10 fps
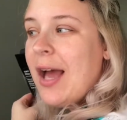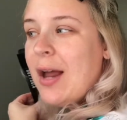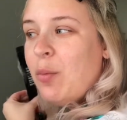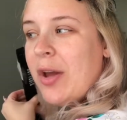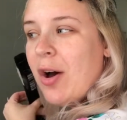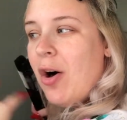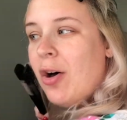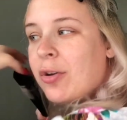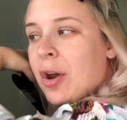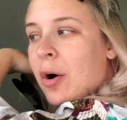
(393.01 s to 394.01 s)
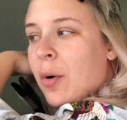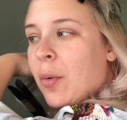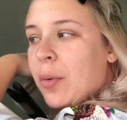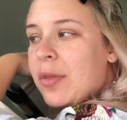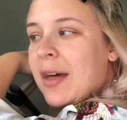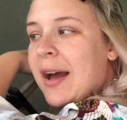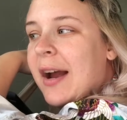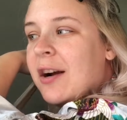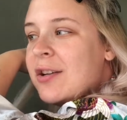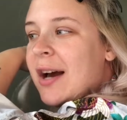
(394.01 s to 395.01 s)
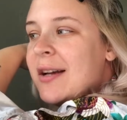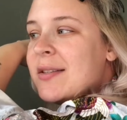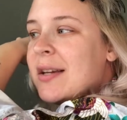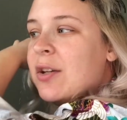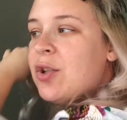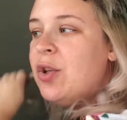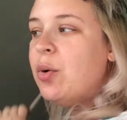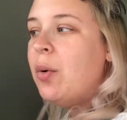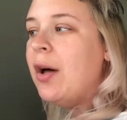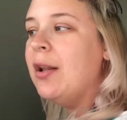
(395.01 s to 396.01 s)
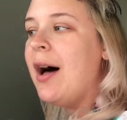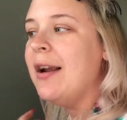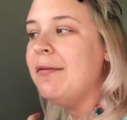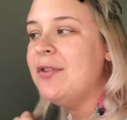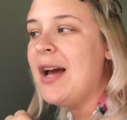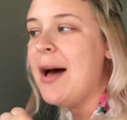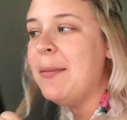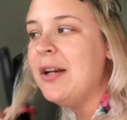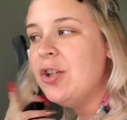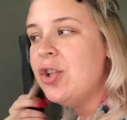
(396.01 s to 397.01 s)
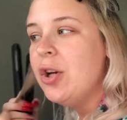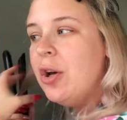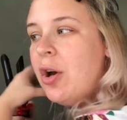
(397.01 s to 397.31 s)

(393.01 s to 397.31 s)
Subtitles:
and we all know that hair ties can do a lot of damage